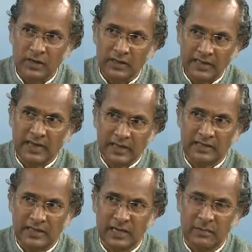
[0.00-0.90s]
their
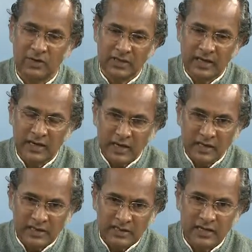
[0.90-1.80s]
destiny, because then
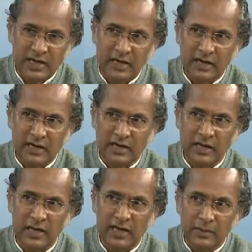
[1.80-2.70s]
destiny
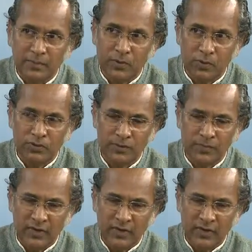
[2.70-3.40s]
really improves